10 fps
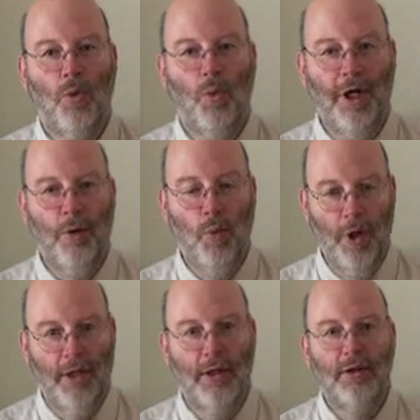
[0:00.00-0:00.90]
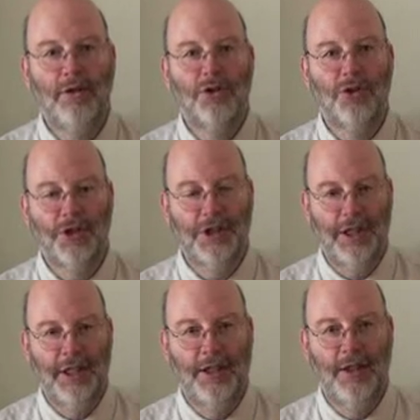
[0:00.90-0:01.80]
we will
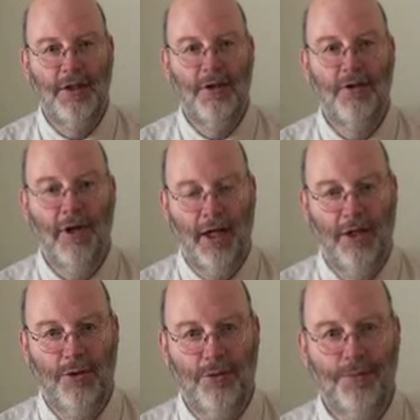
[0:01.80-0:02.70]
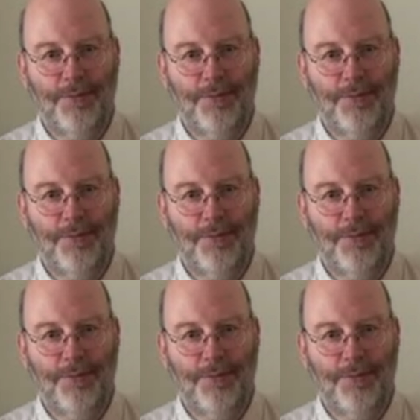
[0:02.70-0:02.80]
succeed. Thank you.